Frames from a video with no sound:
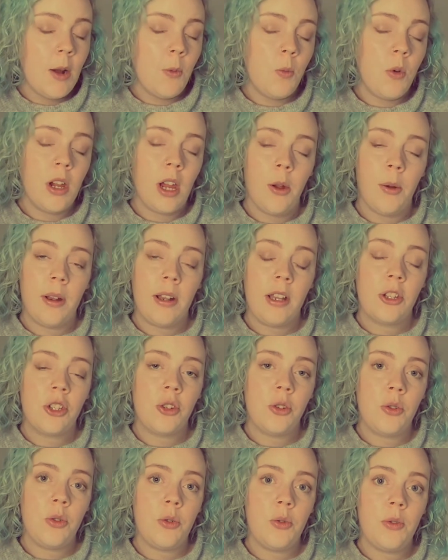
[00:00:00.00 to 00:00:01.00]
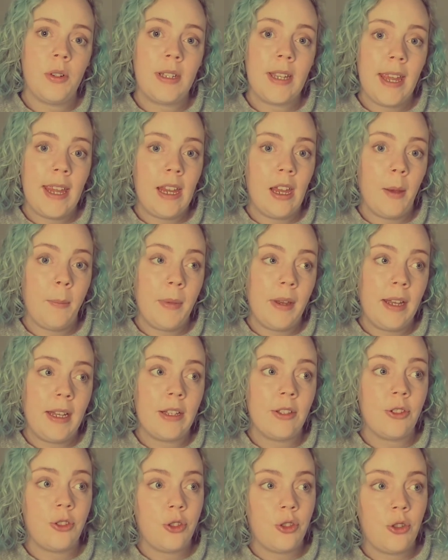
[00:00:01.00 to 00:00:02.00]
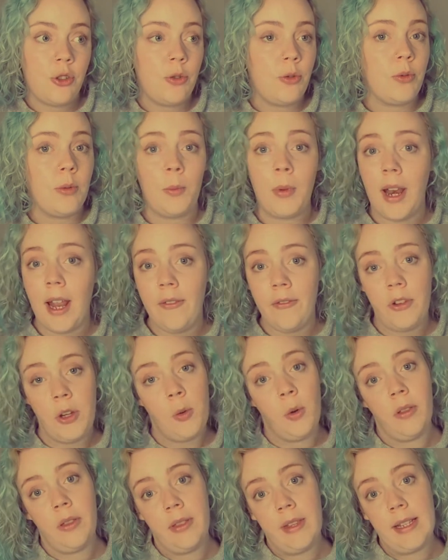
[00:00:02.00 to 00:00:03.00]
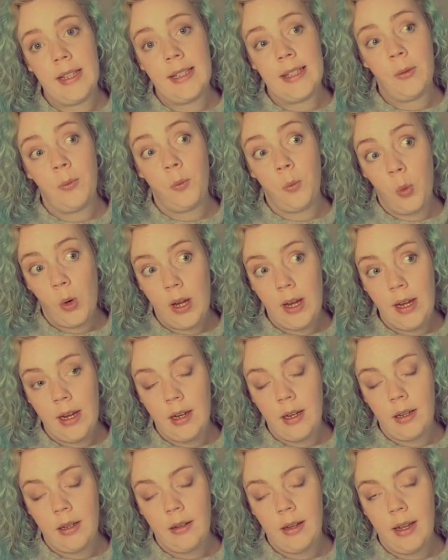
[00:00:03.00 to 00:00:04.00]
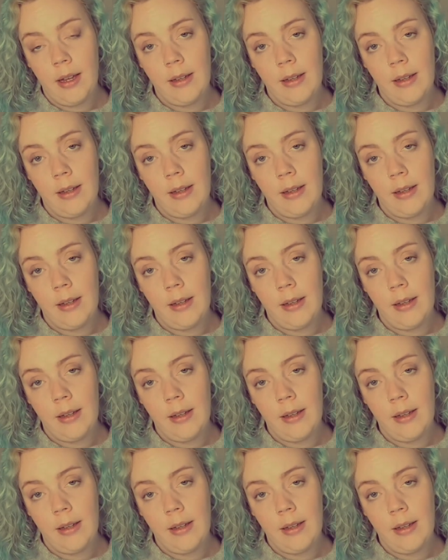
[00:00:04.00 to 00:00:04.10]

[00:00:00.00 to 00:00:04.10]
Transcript: we're going to take a minute to, whenever you want this week,